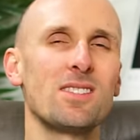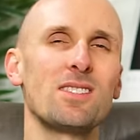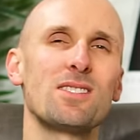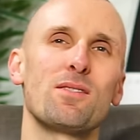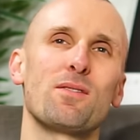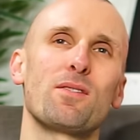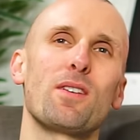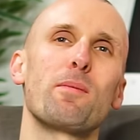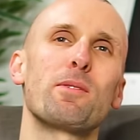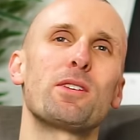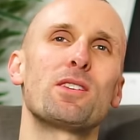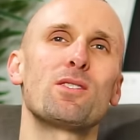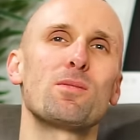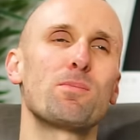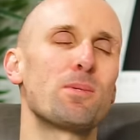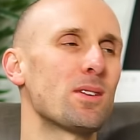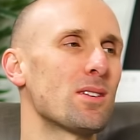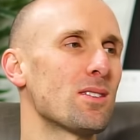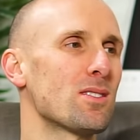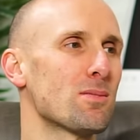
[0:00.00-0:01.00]
isn't, it. I mean, you've
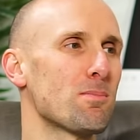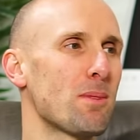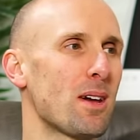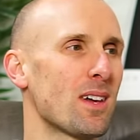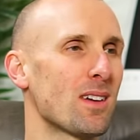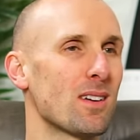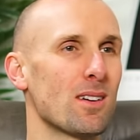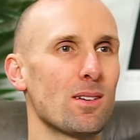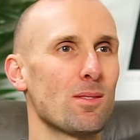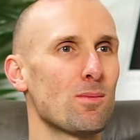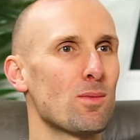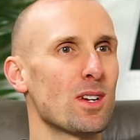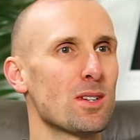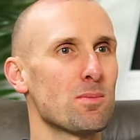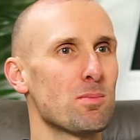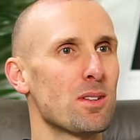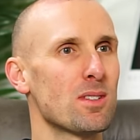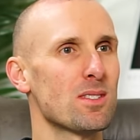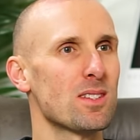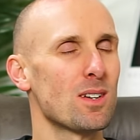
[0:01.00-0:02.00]
been in Jamaica. Rick's
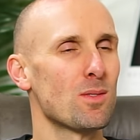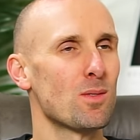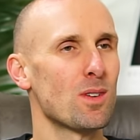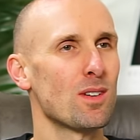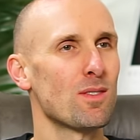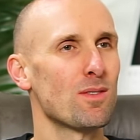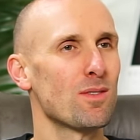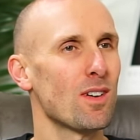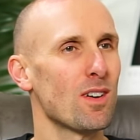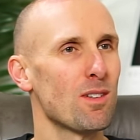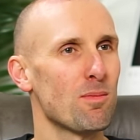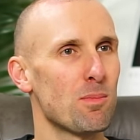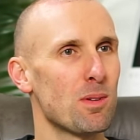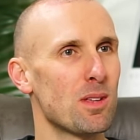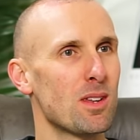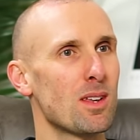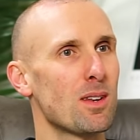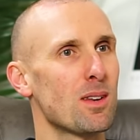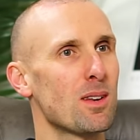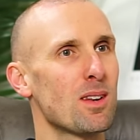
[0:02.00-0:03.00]
been in Tenerife. I've been
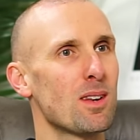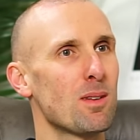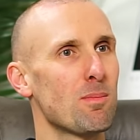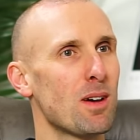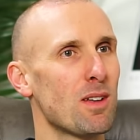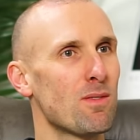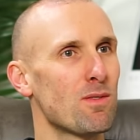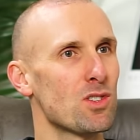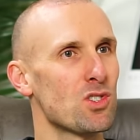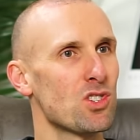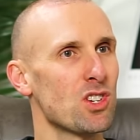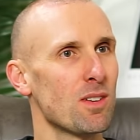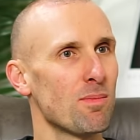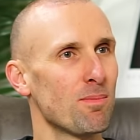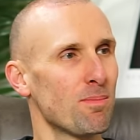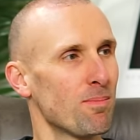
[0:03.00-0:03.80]
in Bedfordshire.